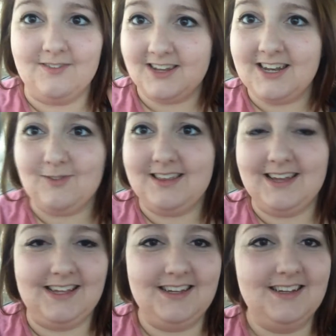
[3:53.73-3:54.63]
I've done
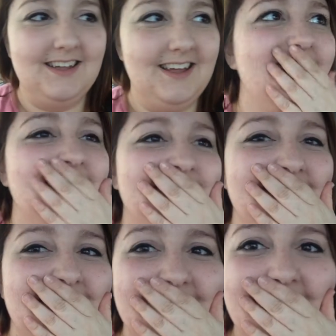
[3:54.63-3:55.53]
everything.
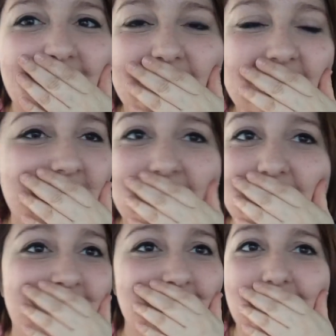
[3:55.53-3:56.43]
She
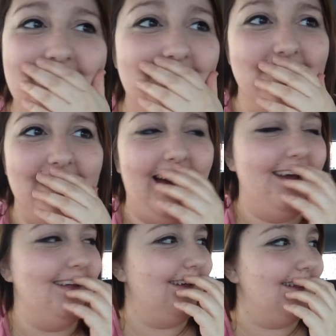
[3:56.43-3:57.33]
didn't do any of
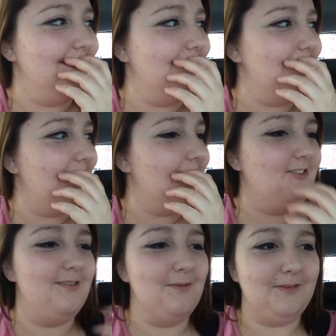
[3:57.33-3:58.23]
that. And then
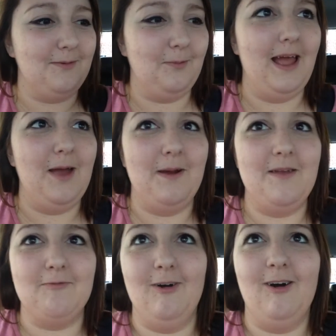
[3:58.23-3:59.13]
she wondered why it
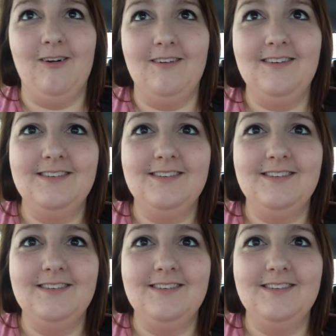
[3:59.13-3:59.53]
went wrong.